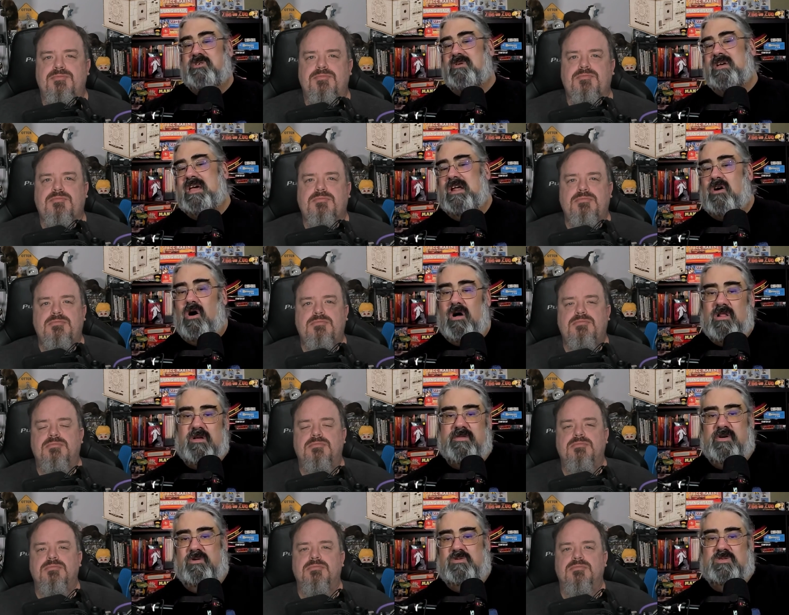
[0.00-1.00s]
Speaker 1: you can get all of
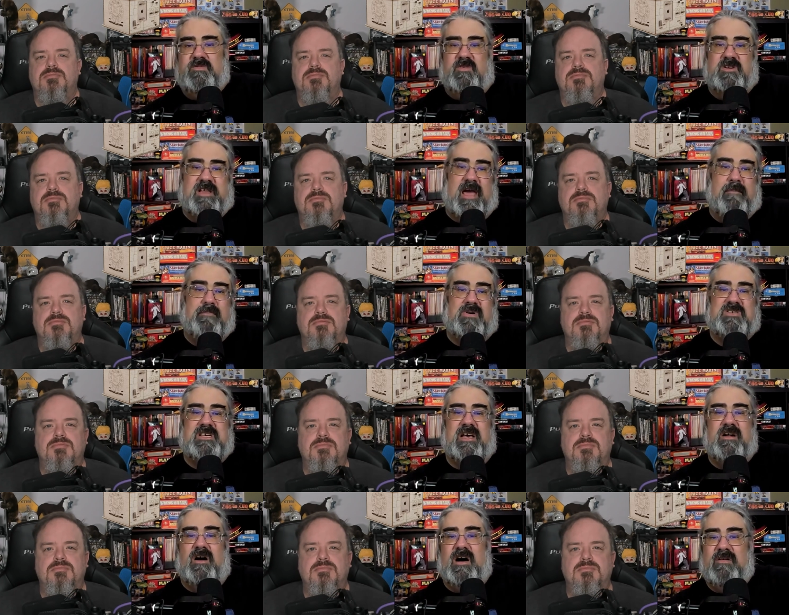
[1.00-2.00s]
those for
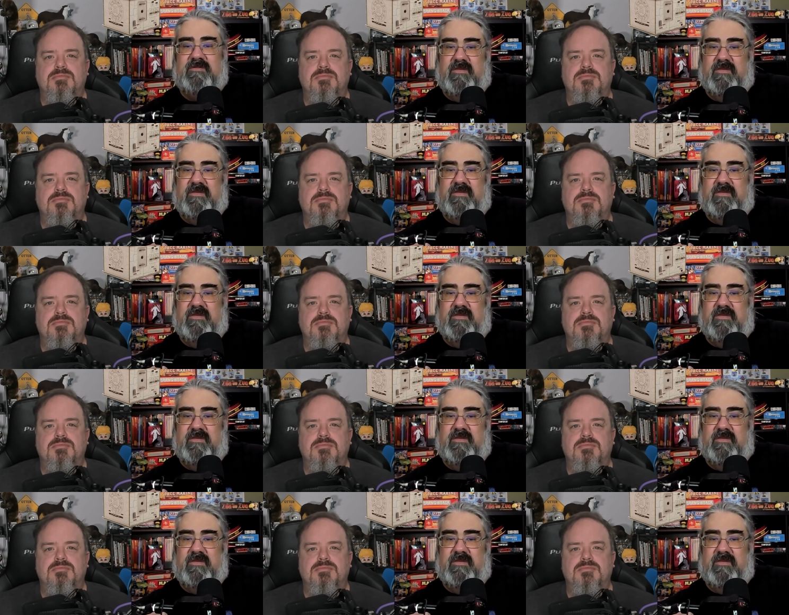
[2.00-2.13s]
10% off